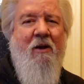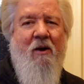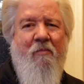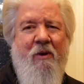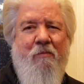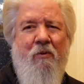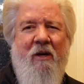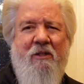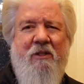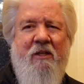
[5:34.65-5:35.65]
A bit
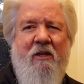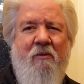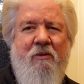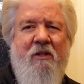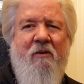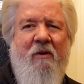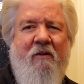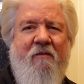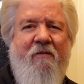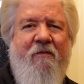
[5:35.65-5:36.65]
pricey, comes in
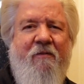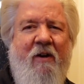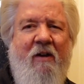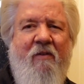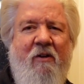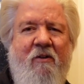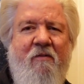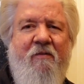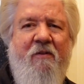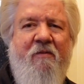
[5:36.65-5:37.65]
about
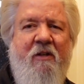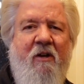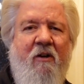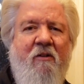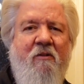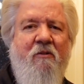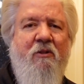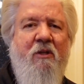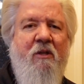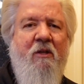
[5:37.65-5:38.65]
$550.